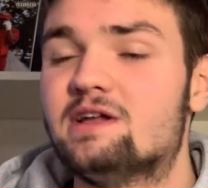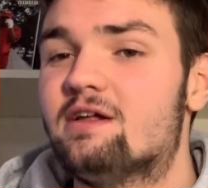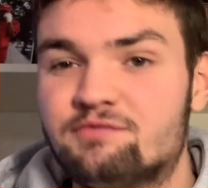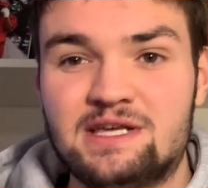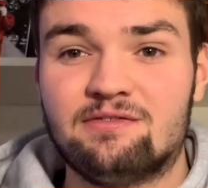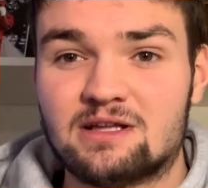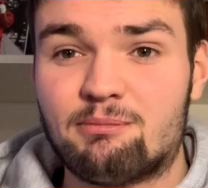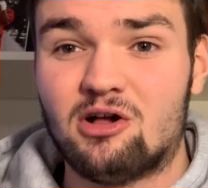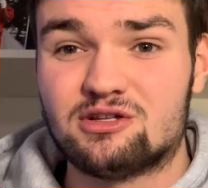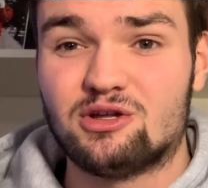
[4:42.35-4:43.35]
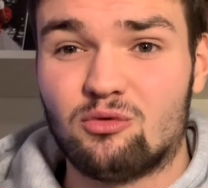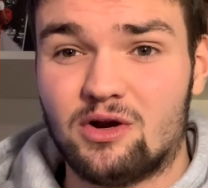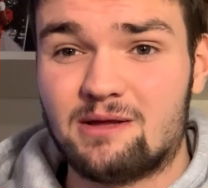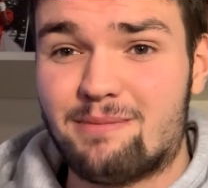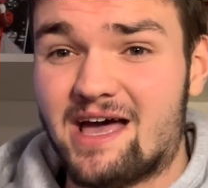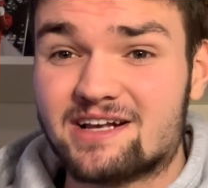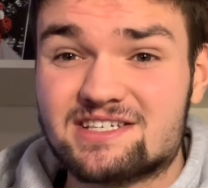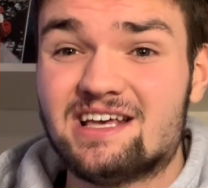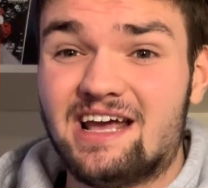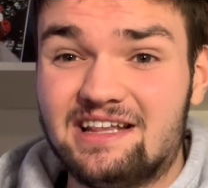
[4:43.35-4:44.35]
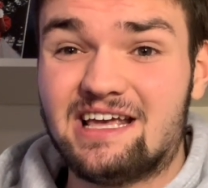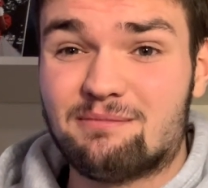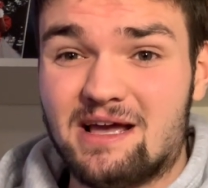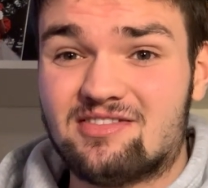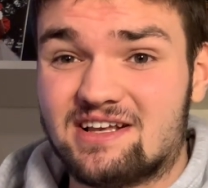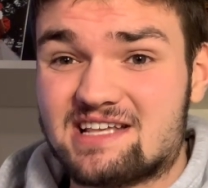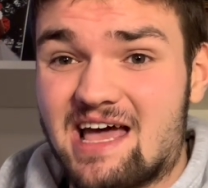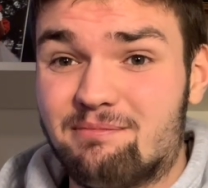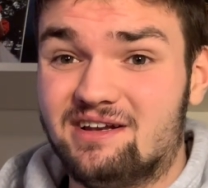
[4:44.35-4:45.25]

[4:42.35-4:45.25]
give the ball to their running backs, and they can make things happen.